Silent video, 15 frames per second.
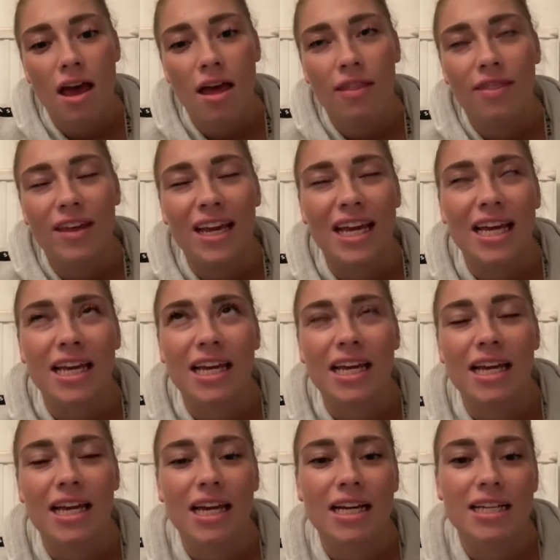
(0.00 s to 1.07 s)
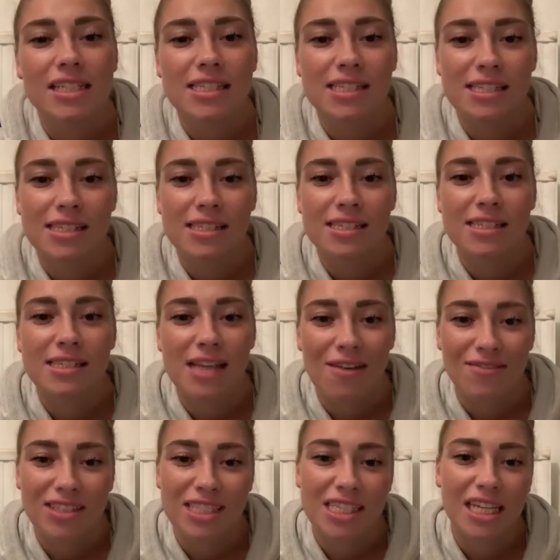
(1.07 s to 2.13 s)
the
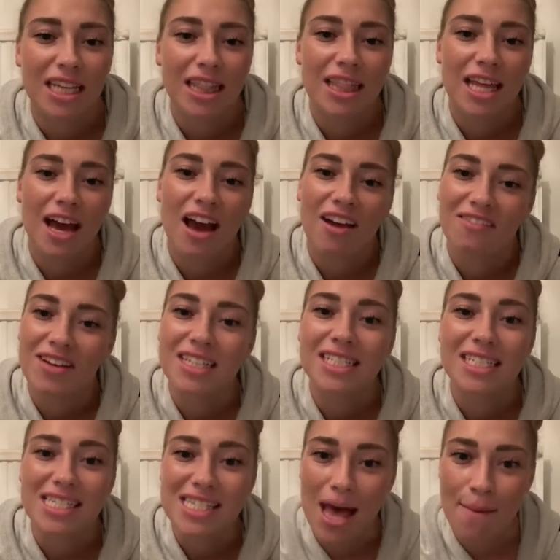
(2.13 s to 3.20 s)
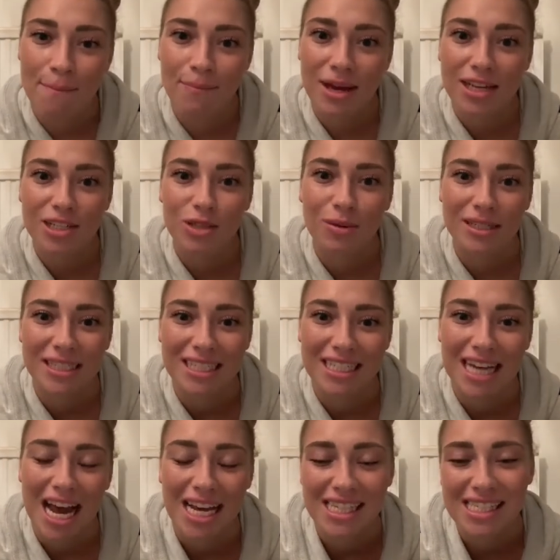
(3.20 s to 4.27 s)
17th of December
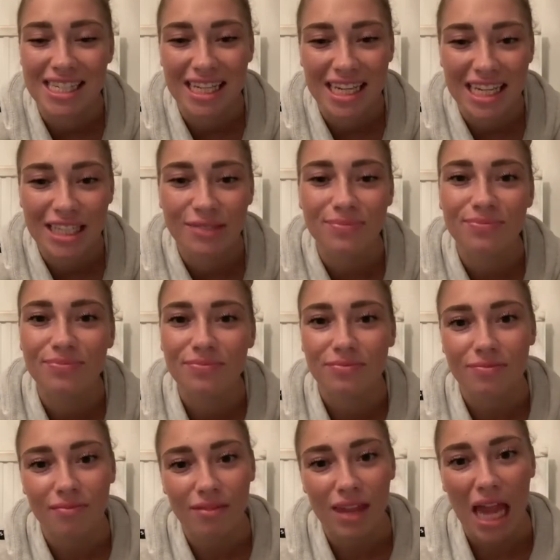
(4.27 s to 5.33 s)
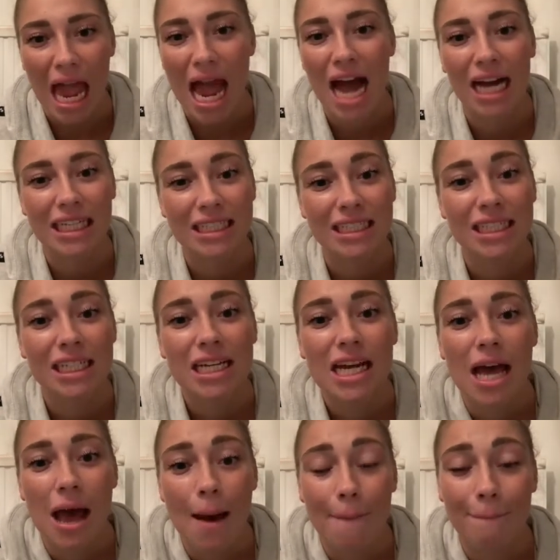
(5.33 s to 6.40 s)
2019, and
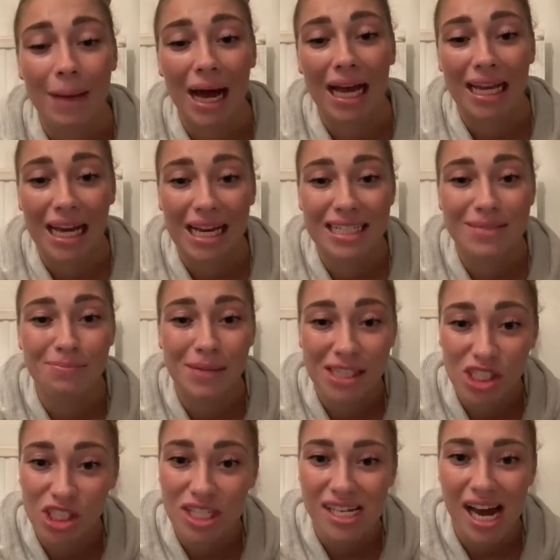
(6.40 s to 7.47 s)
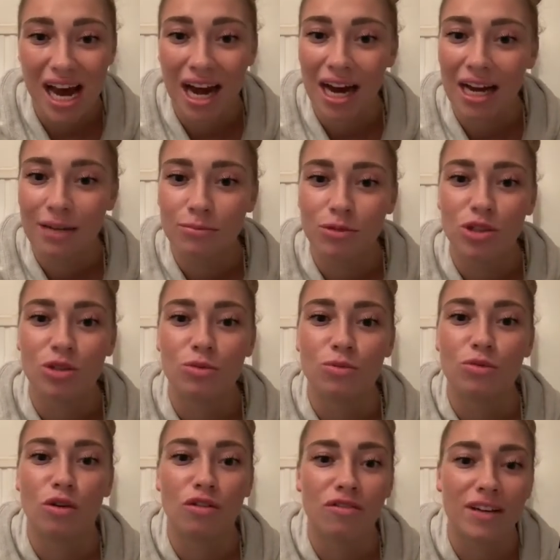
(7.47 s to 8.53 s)
my admission time to
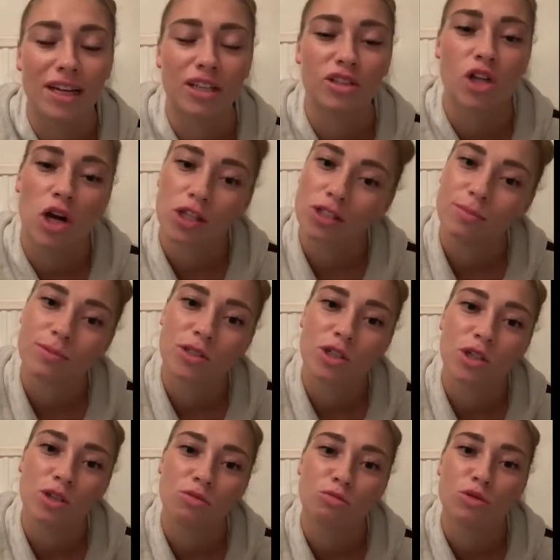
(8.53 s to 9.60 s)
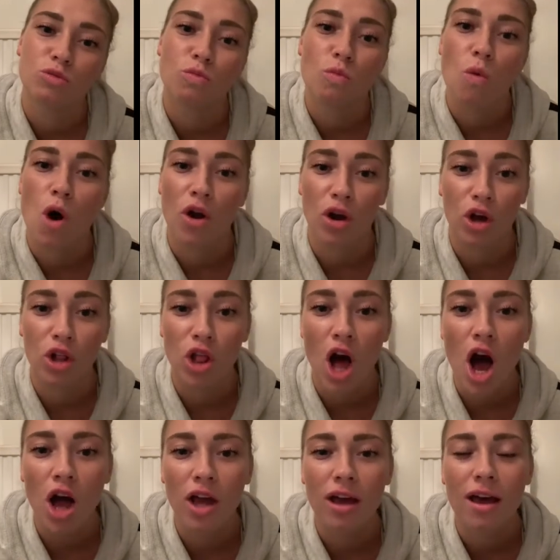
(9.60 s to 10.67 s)
Nuffield Hospital was 1
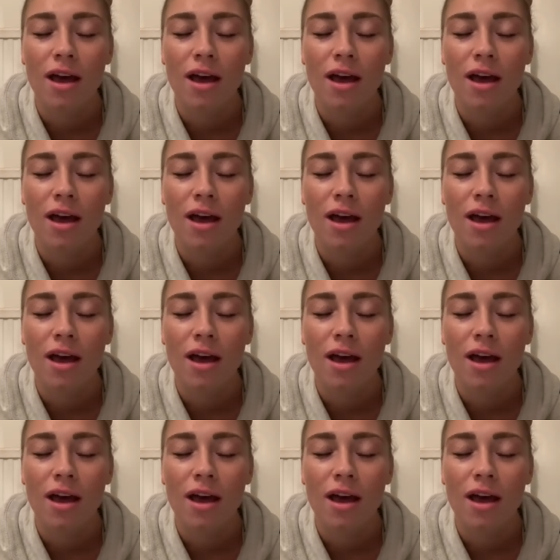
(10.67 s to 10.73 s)
o'clock.